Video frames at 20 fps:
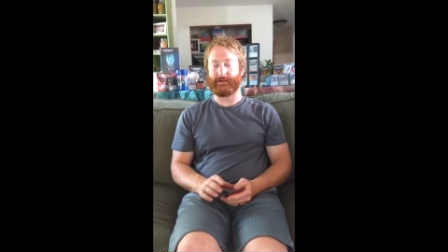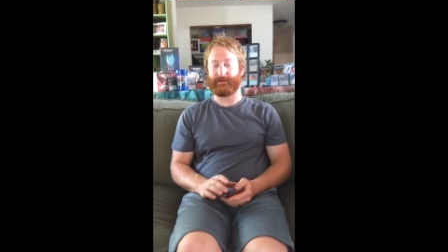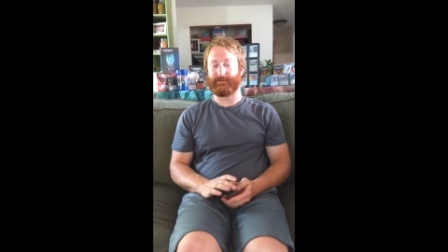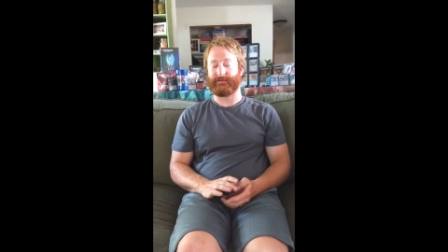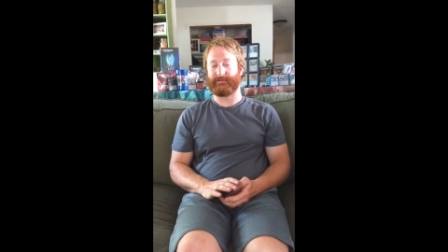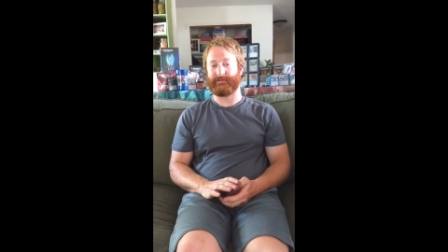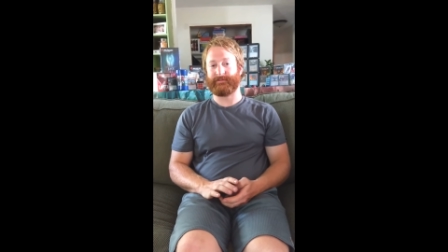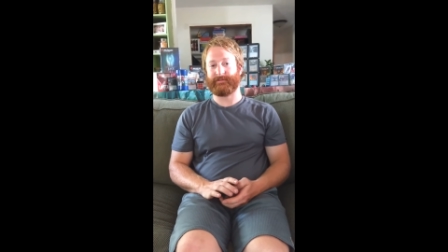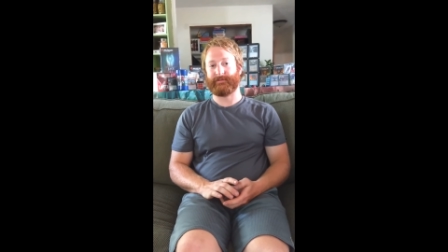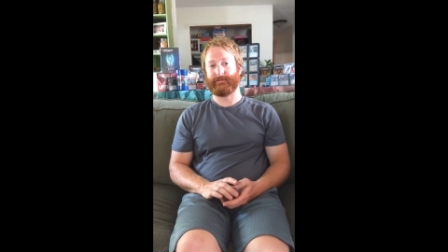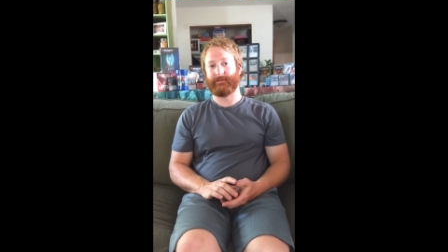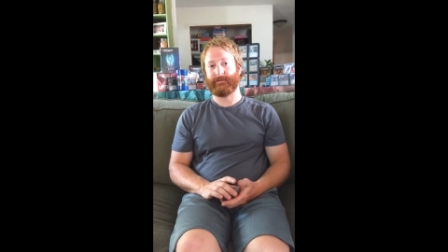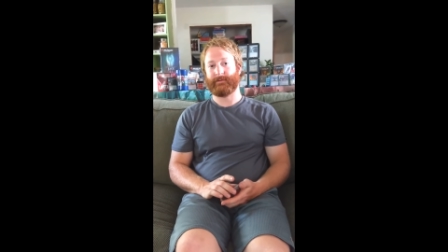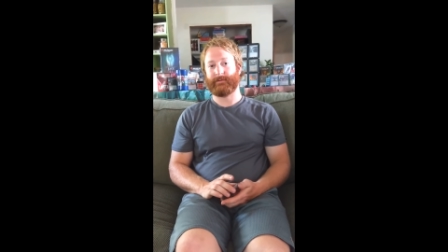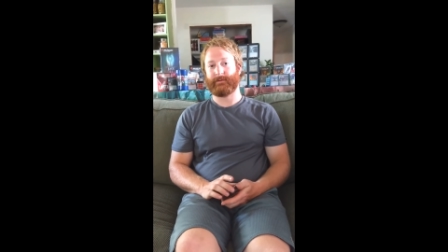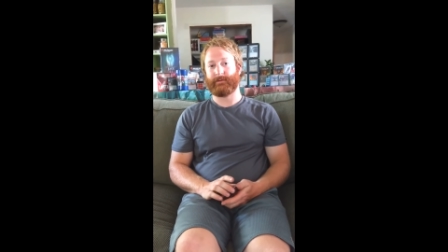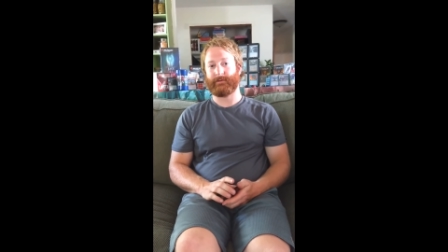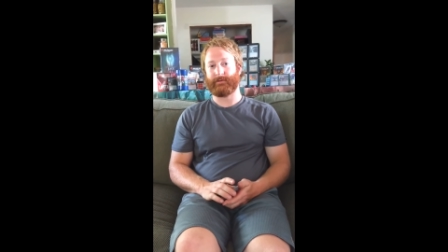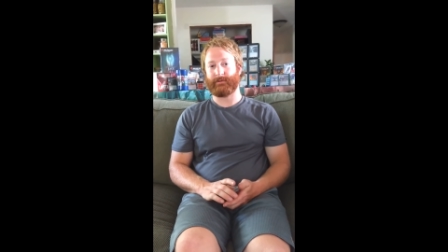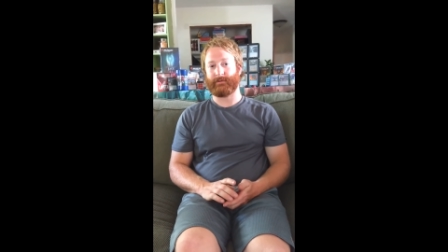give
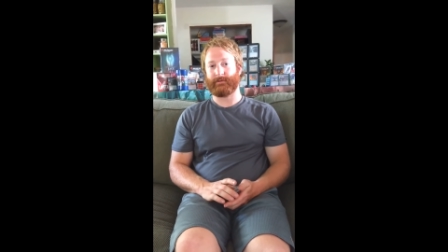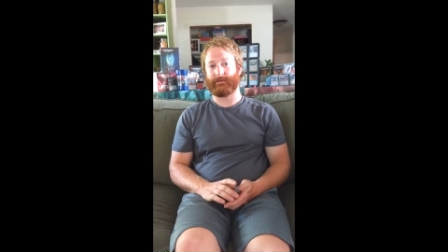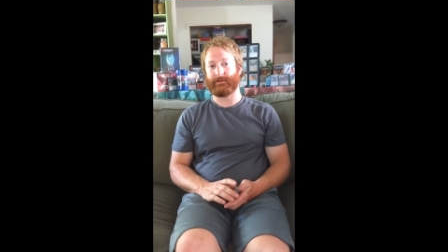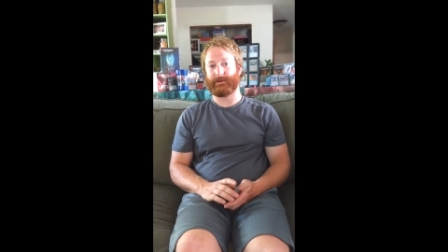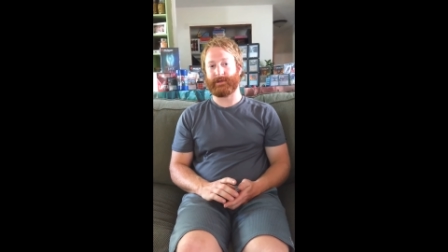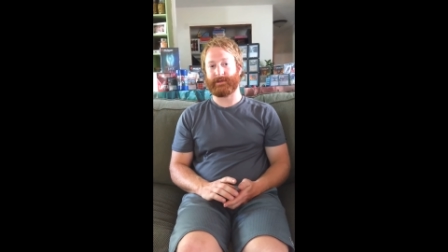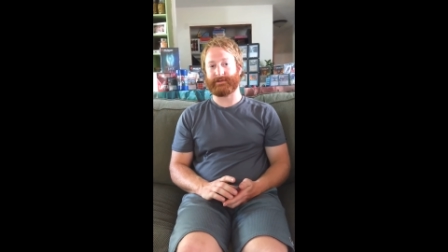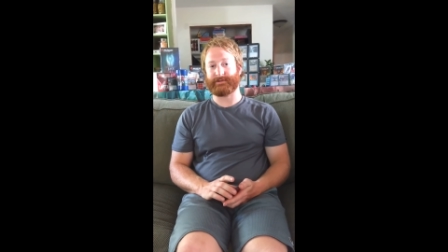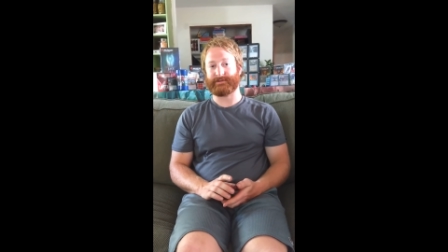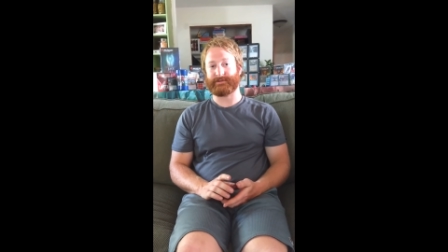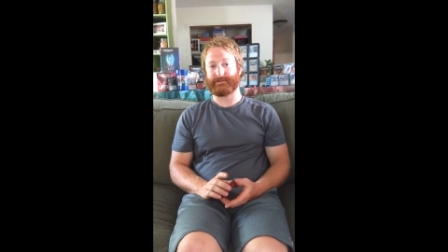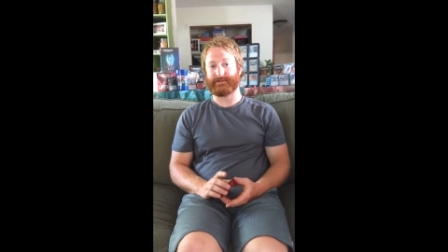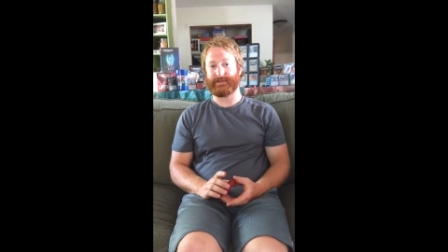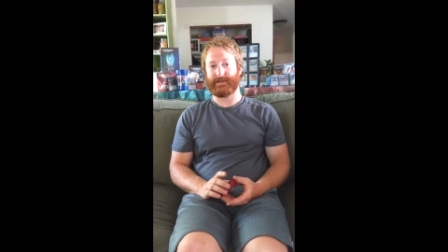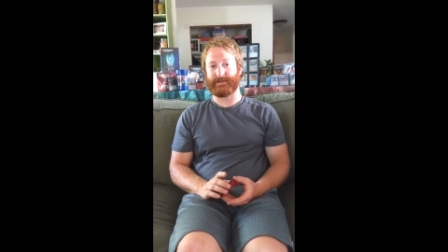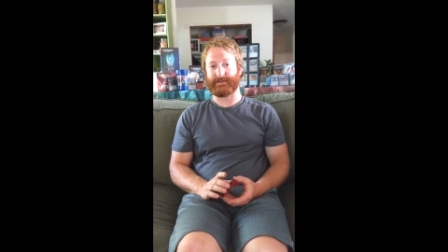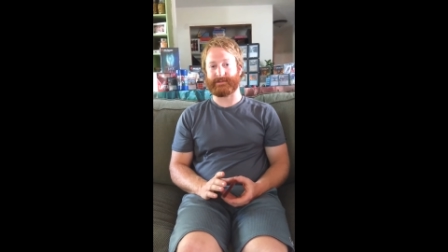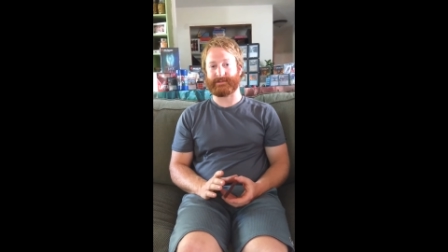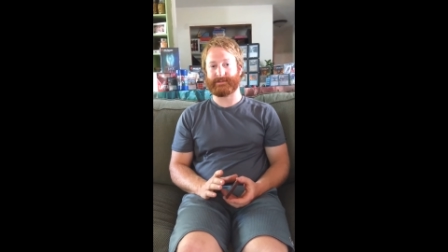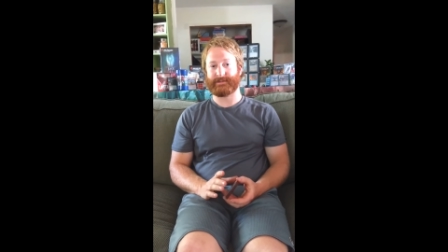your dinosaurs
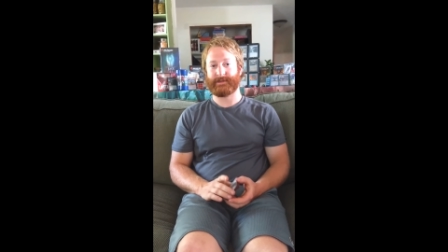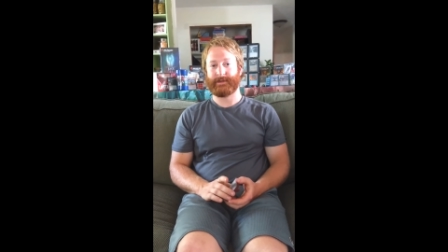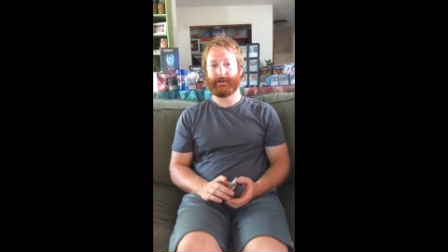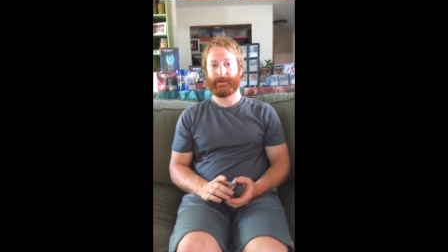haste.